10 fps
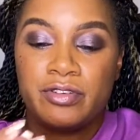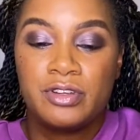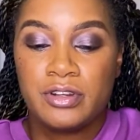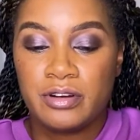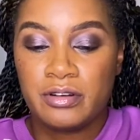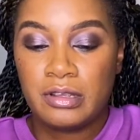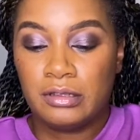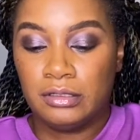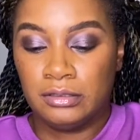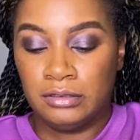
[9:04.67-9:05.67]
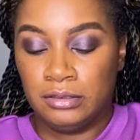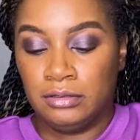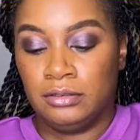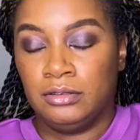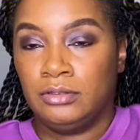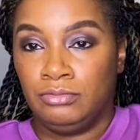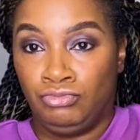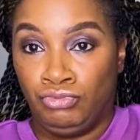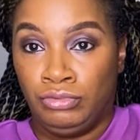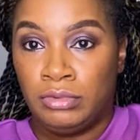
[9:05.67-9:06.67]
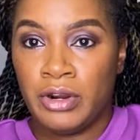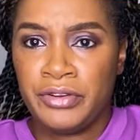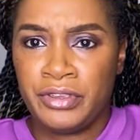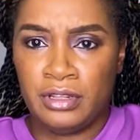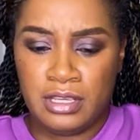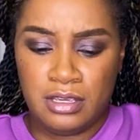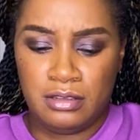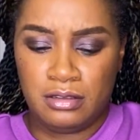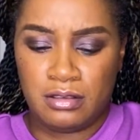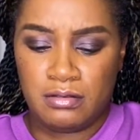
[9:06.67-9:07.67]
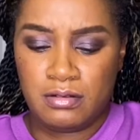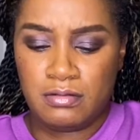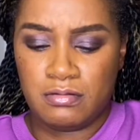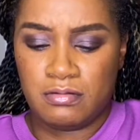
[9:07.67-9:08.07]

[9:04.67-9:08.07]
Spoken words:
sturdy. Hercules, hold on.